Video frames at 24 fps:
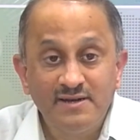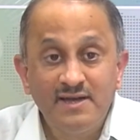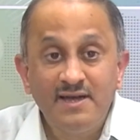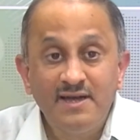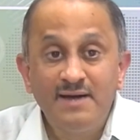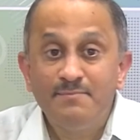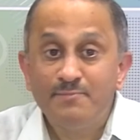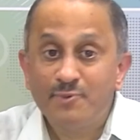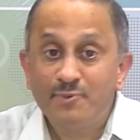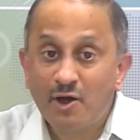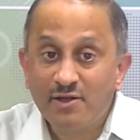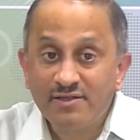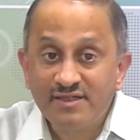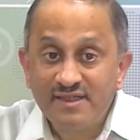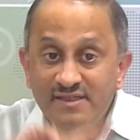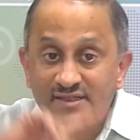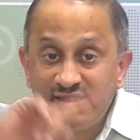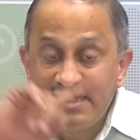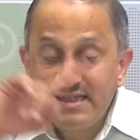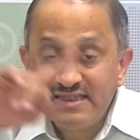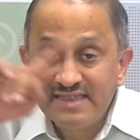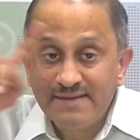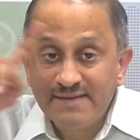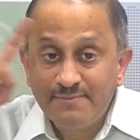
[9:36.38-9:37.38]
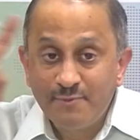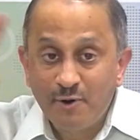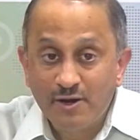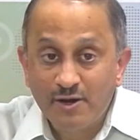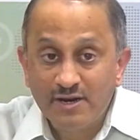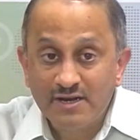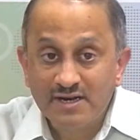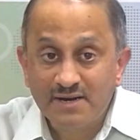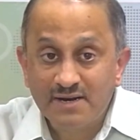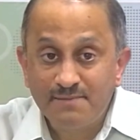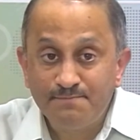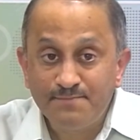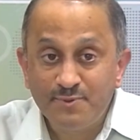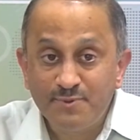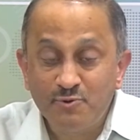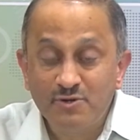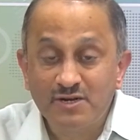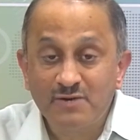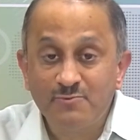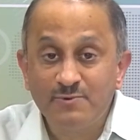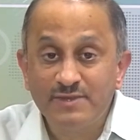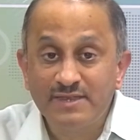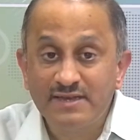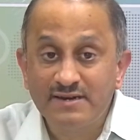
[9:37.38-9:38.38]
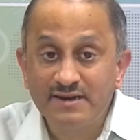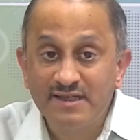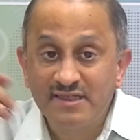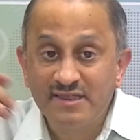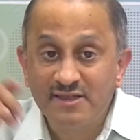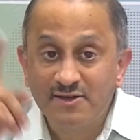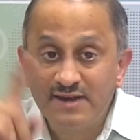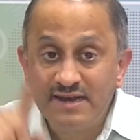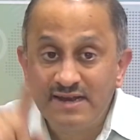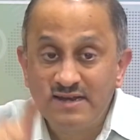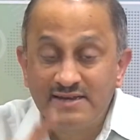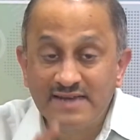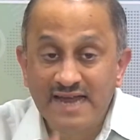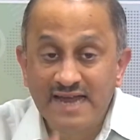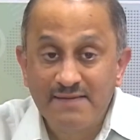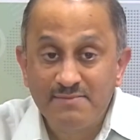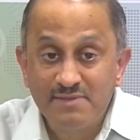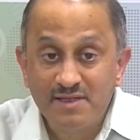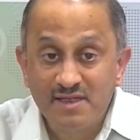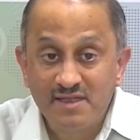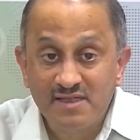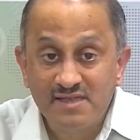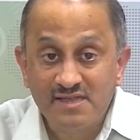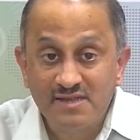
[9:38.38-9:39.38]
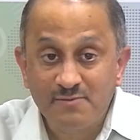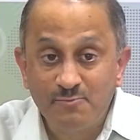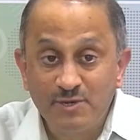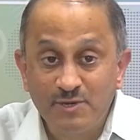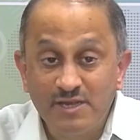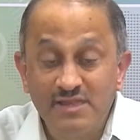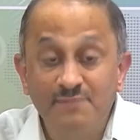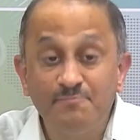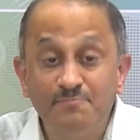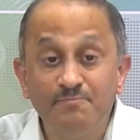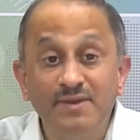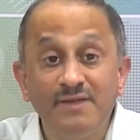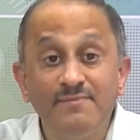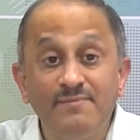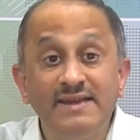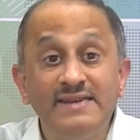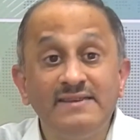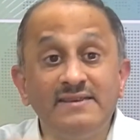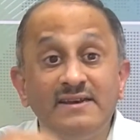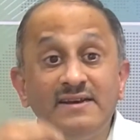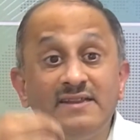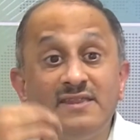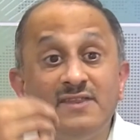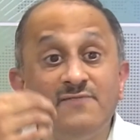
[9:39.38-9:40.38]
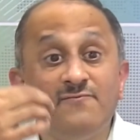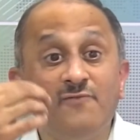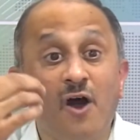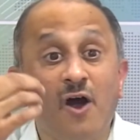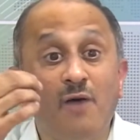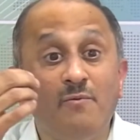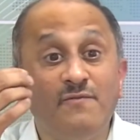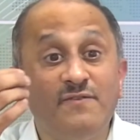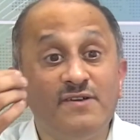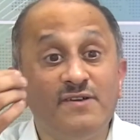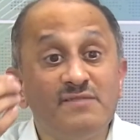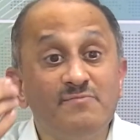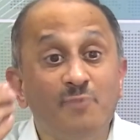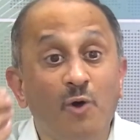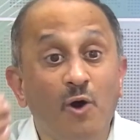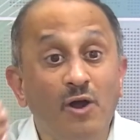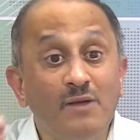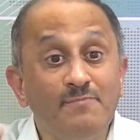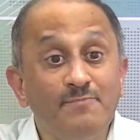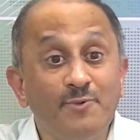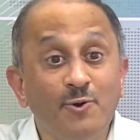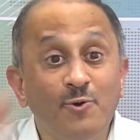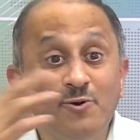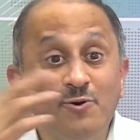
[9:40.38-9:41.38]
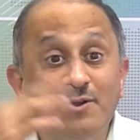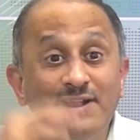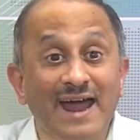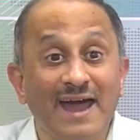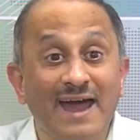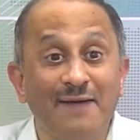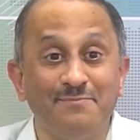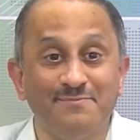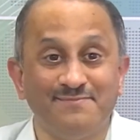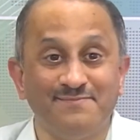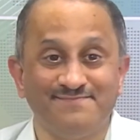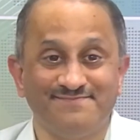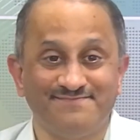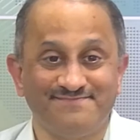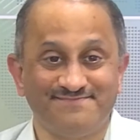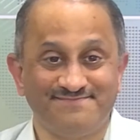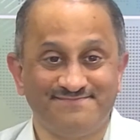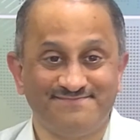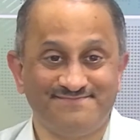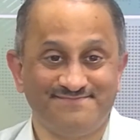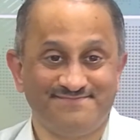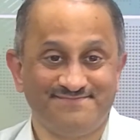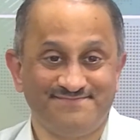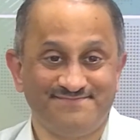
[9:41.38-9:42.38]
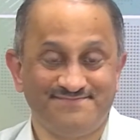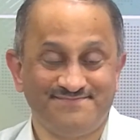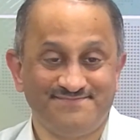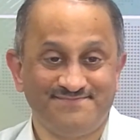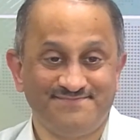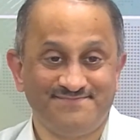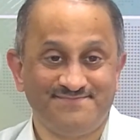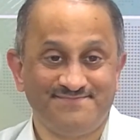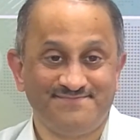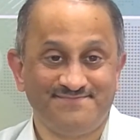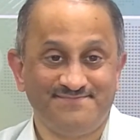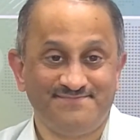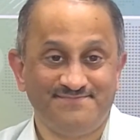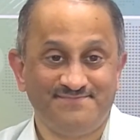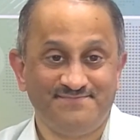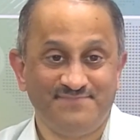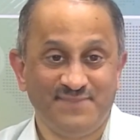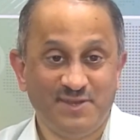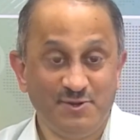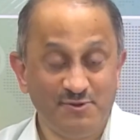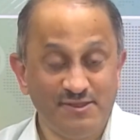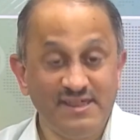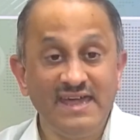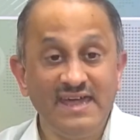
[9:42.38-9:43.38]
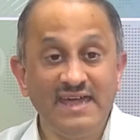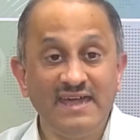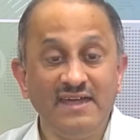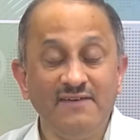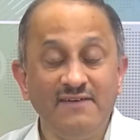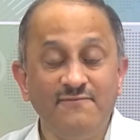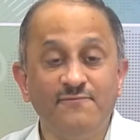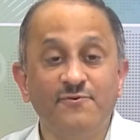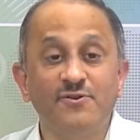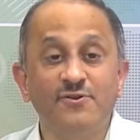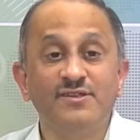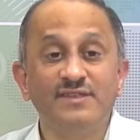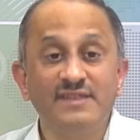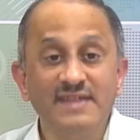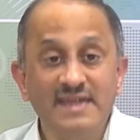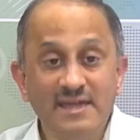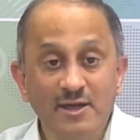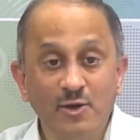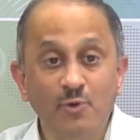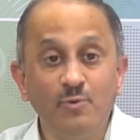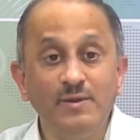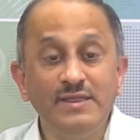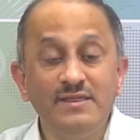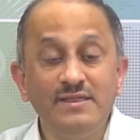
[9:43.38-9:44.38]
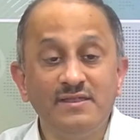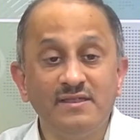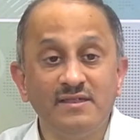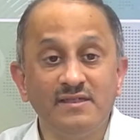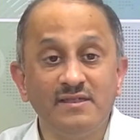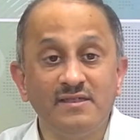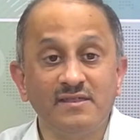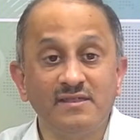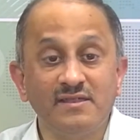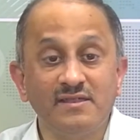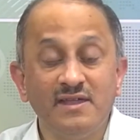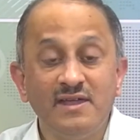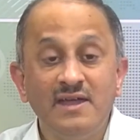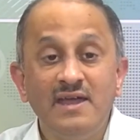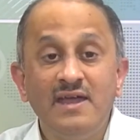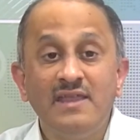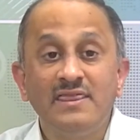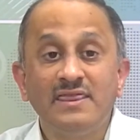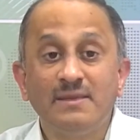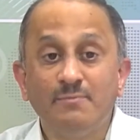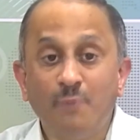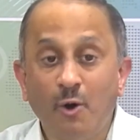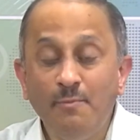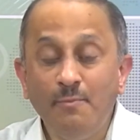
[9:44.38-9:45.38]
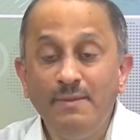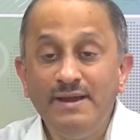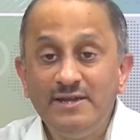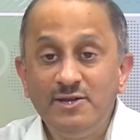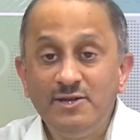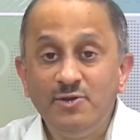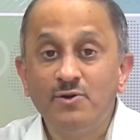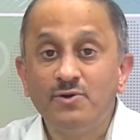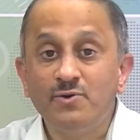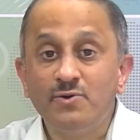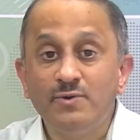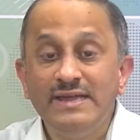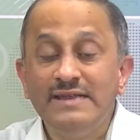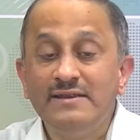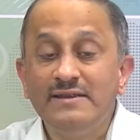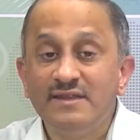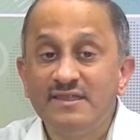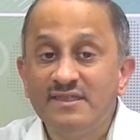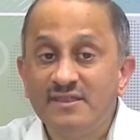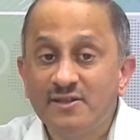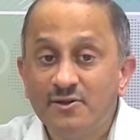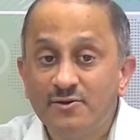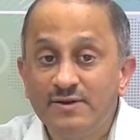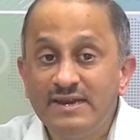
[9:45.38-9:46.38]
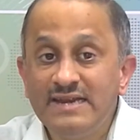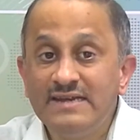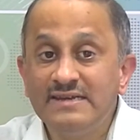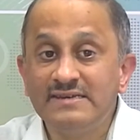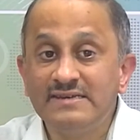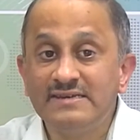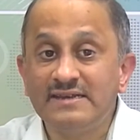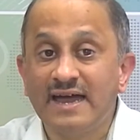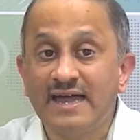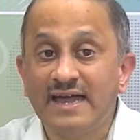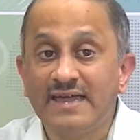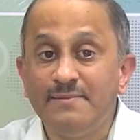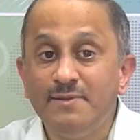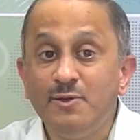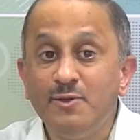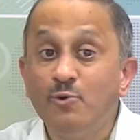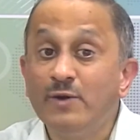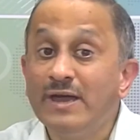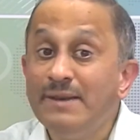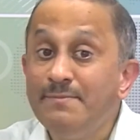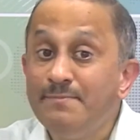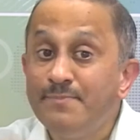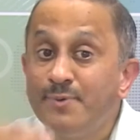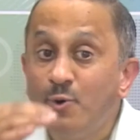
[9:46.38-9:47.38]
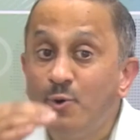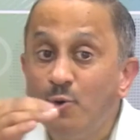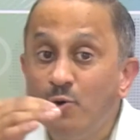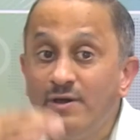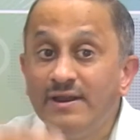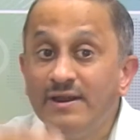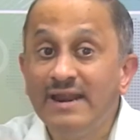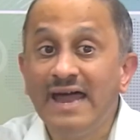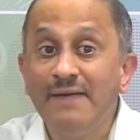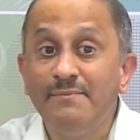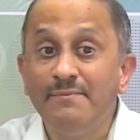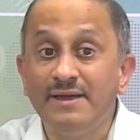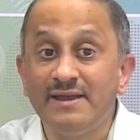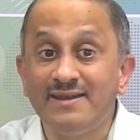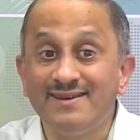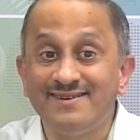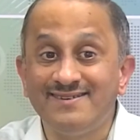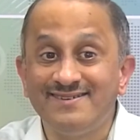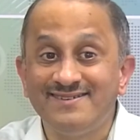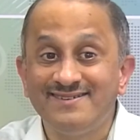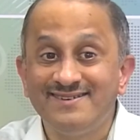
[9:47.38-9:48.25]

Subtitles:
processing them on a computer with a discrete time system which is implemented in the form of a small program. You see, for sequences, the moment you are doing discrete time, you can program it.